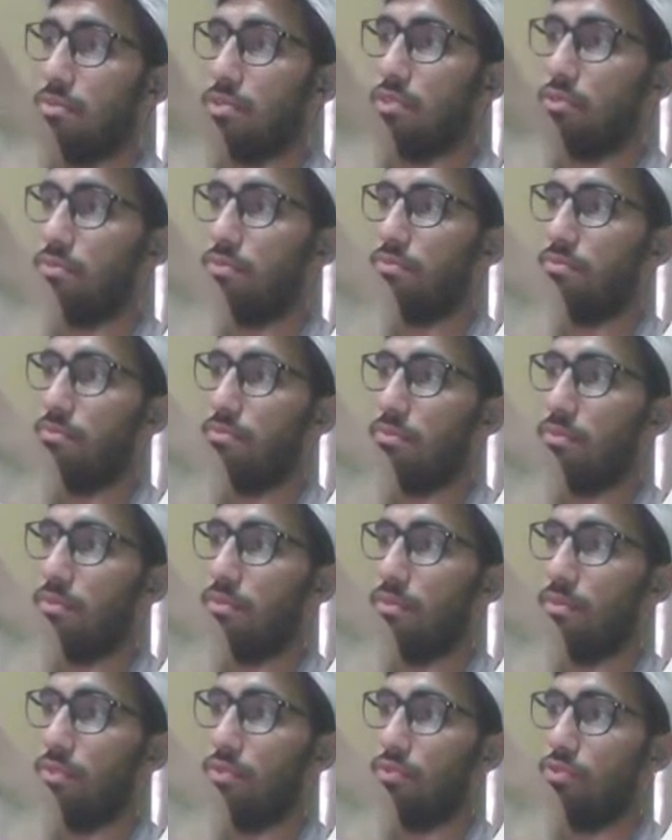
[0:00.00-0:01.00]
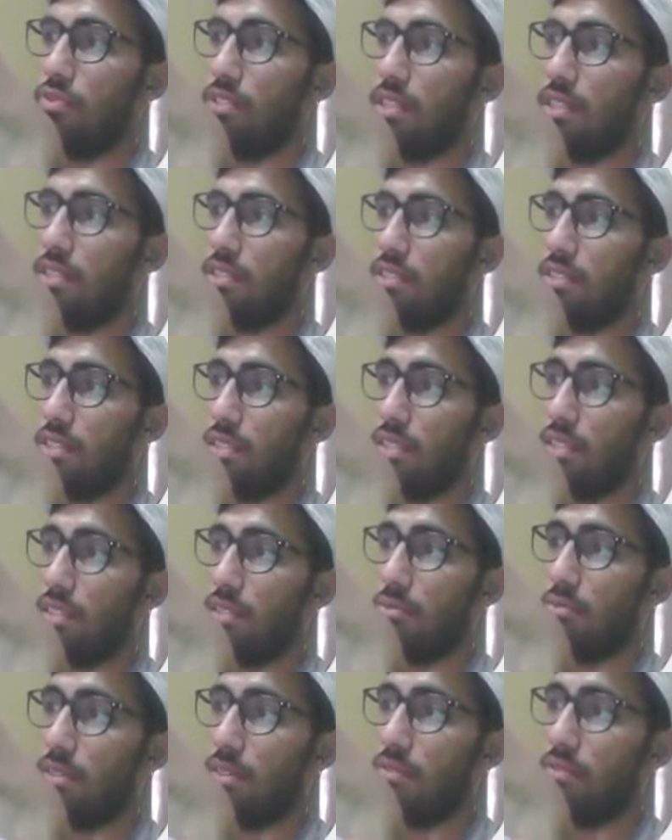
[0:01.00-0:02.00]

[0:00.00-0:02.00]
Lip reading: So usually it's the income.